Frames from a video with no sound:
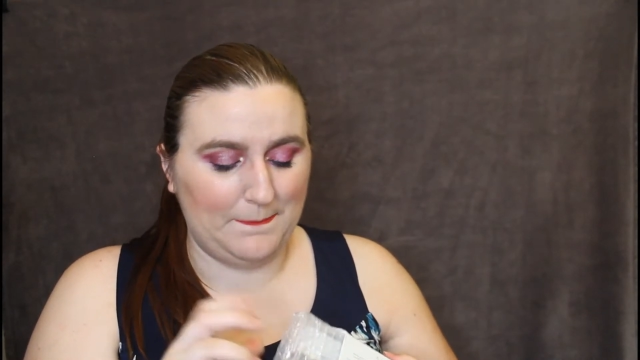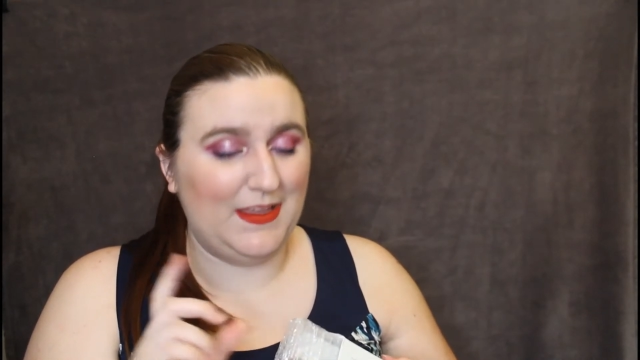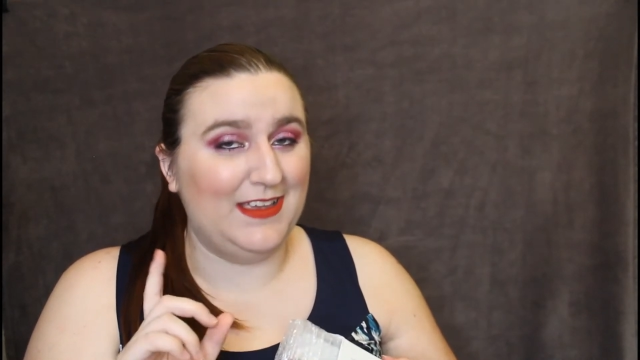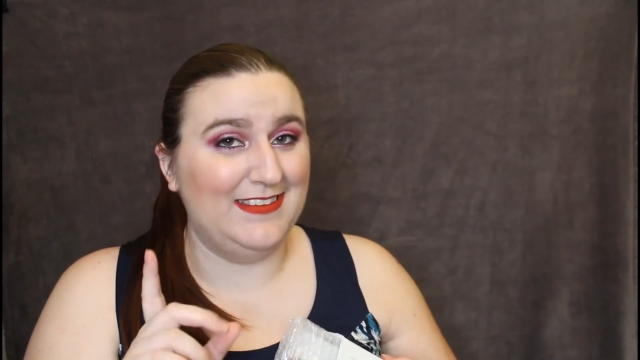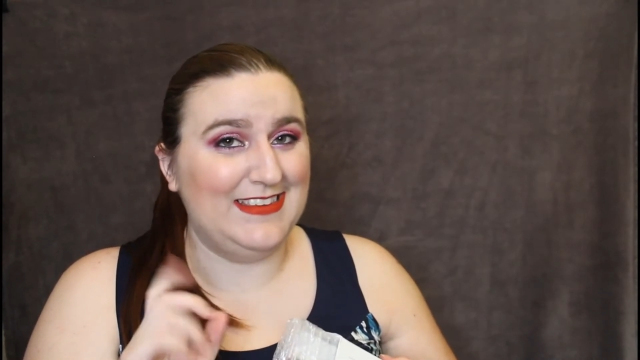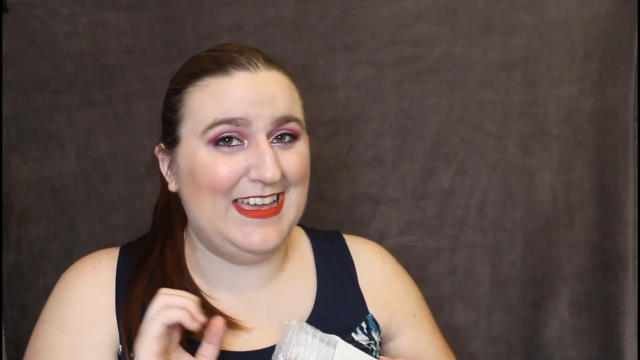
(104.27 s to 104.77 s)

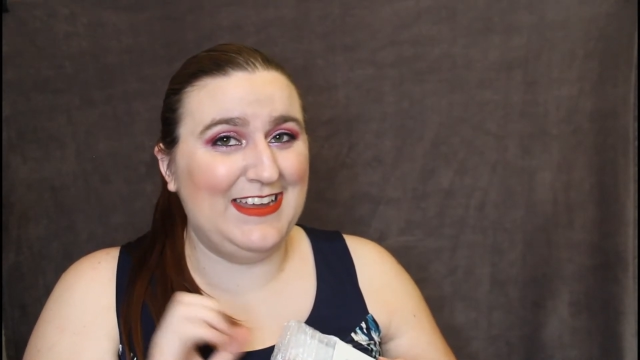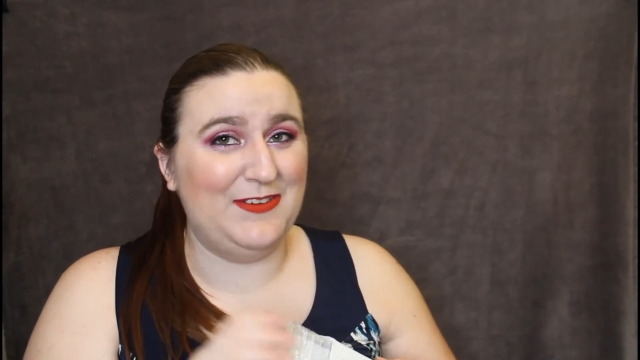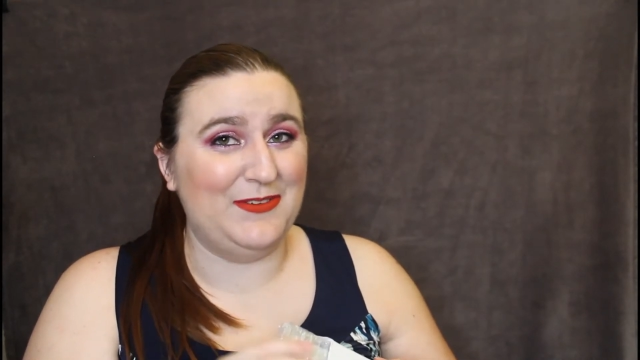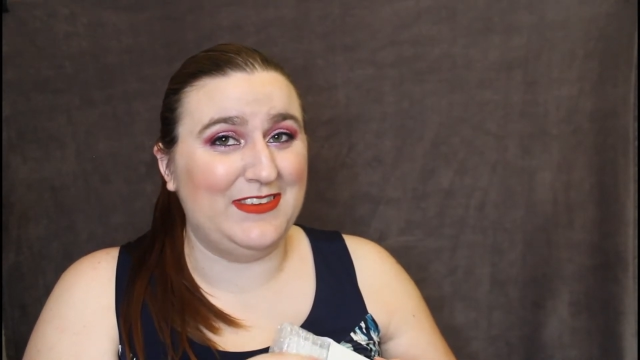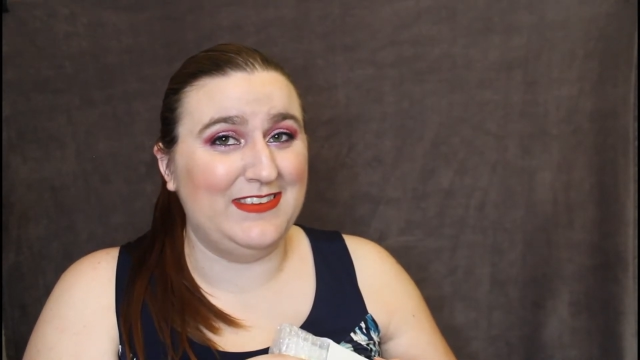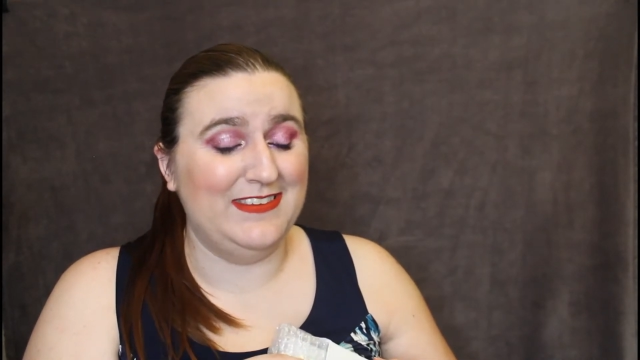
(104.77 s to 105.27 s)
because I
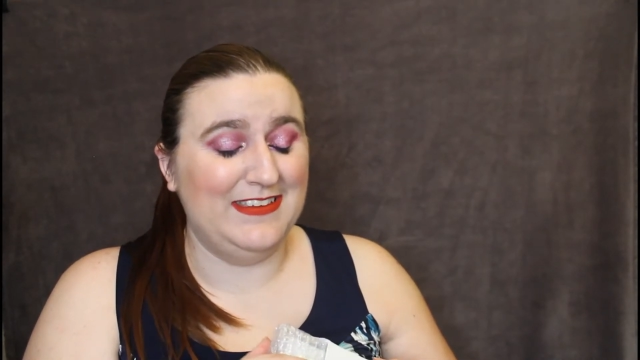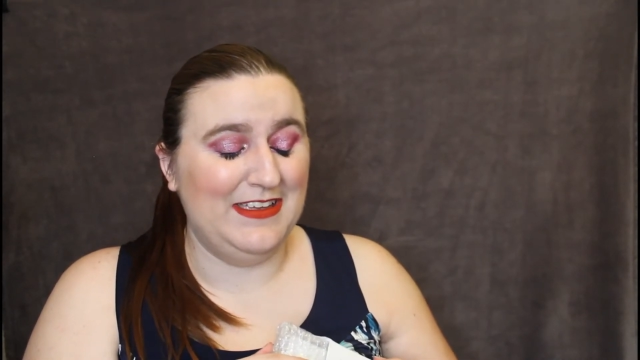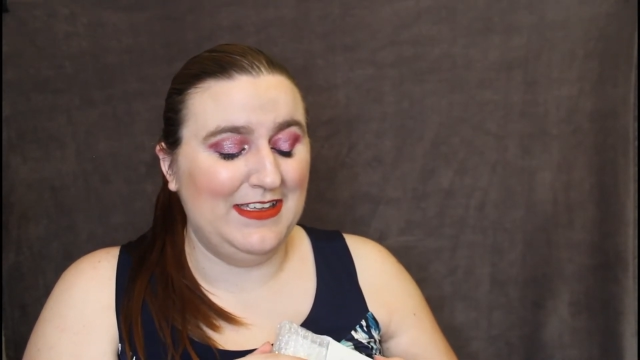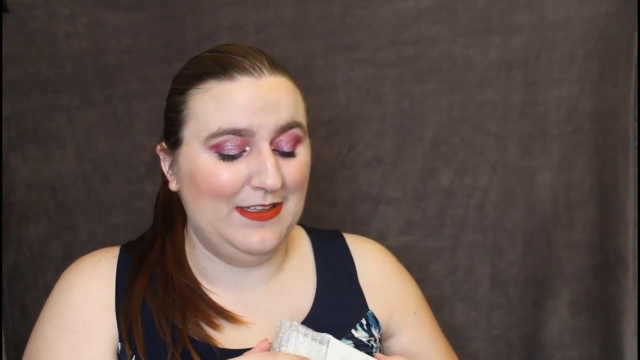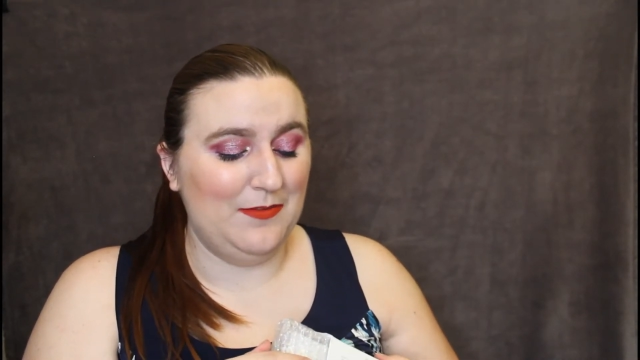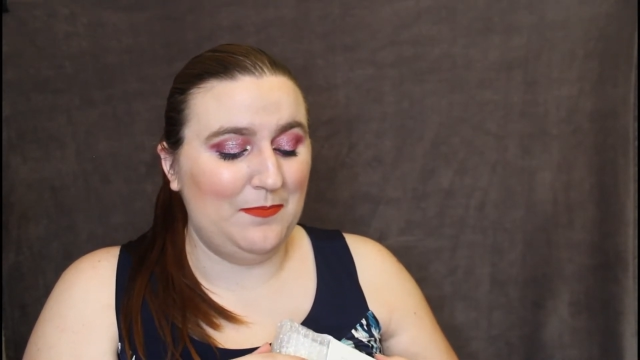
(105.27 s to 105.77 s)
don't
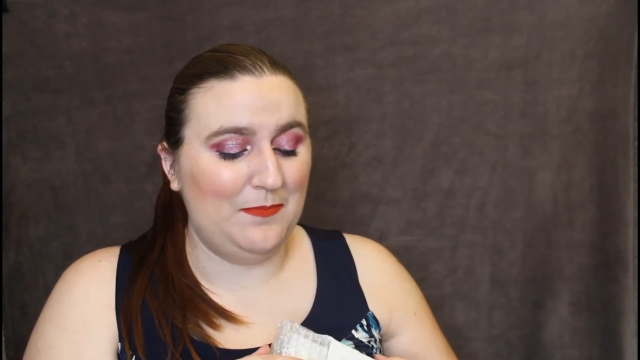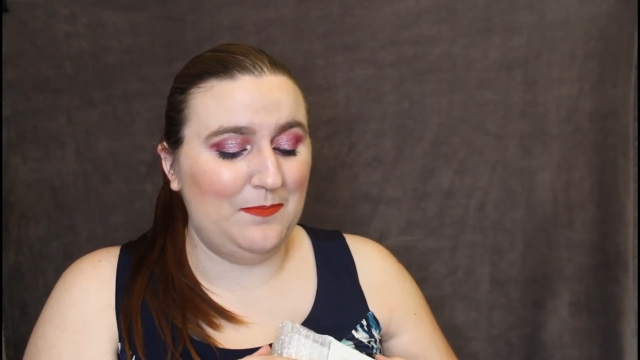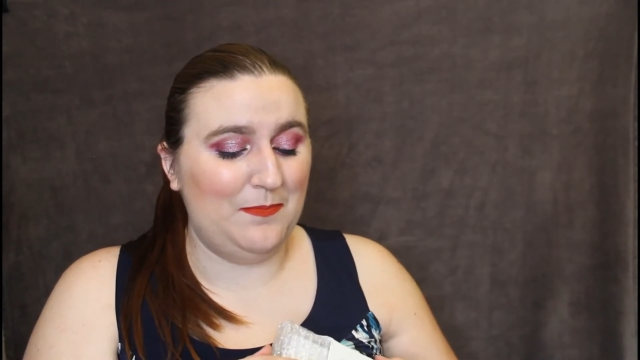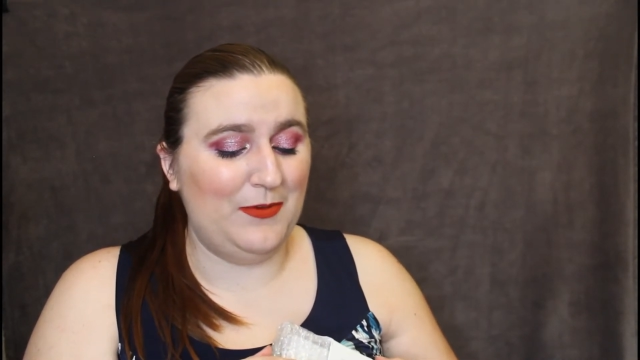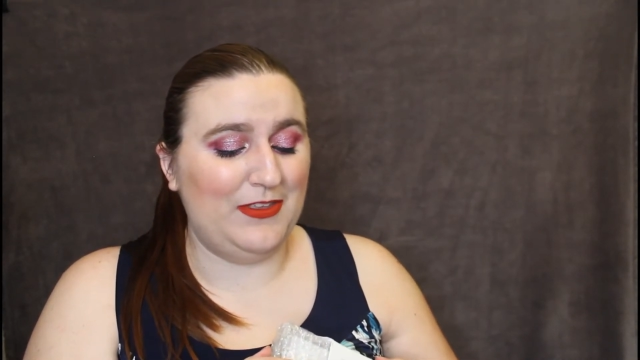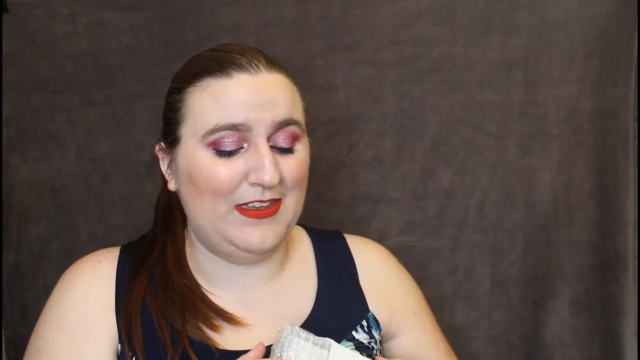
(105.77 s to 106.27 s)

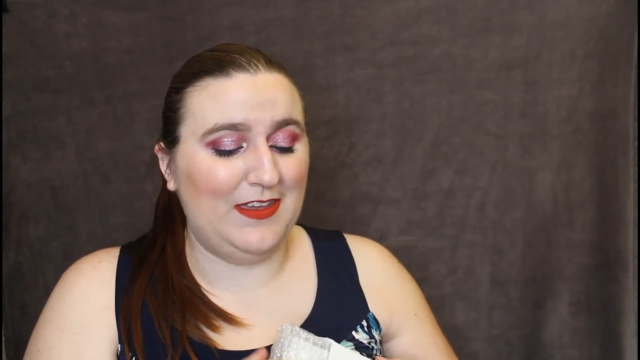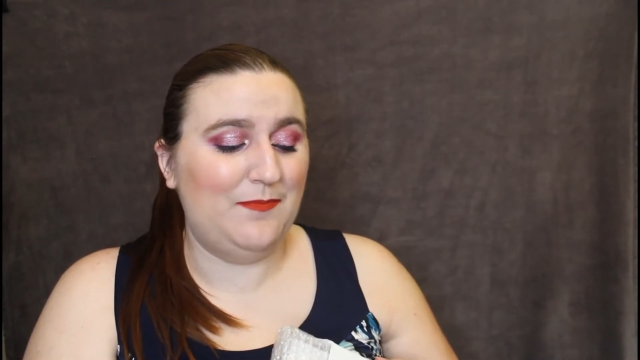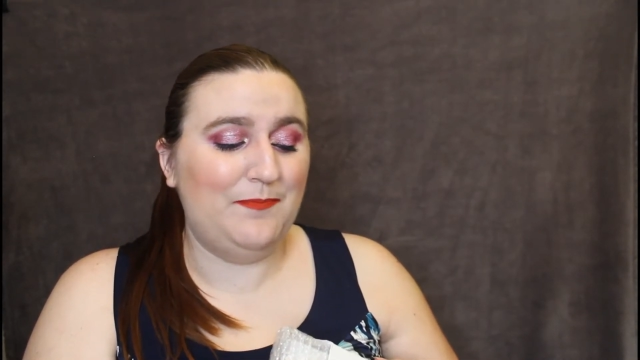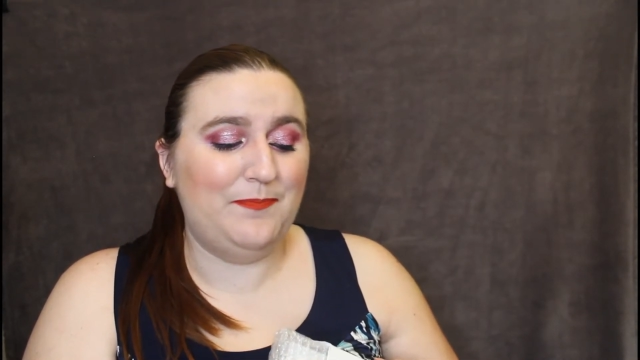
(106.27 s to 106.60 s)
really...